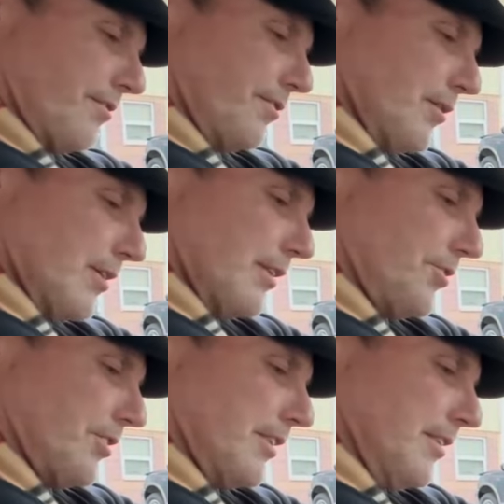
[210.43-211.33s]

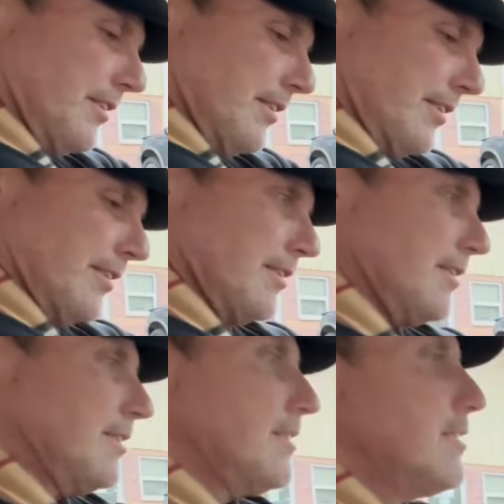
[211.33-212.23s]
flawlessly.
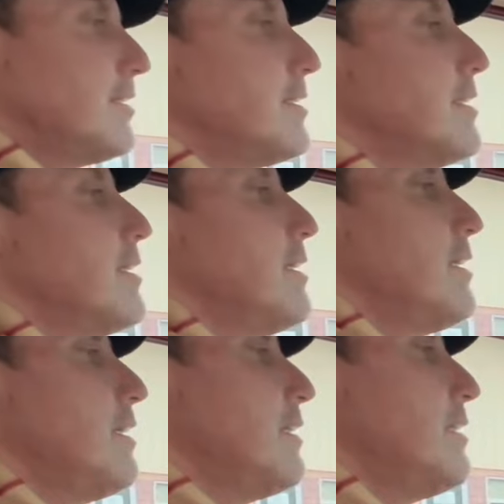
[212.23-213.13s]

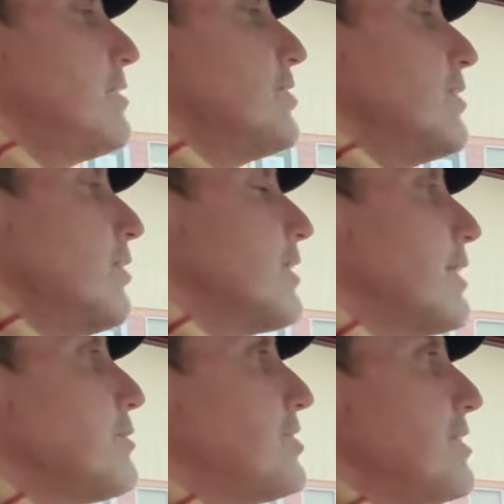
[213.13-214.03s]
Uh, it's a car that was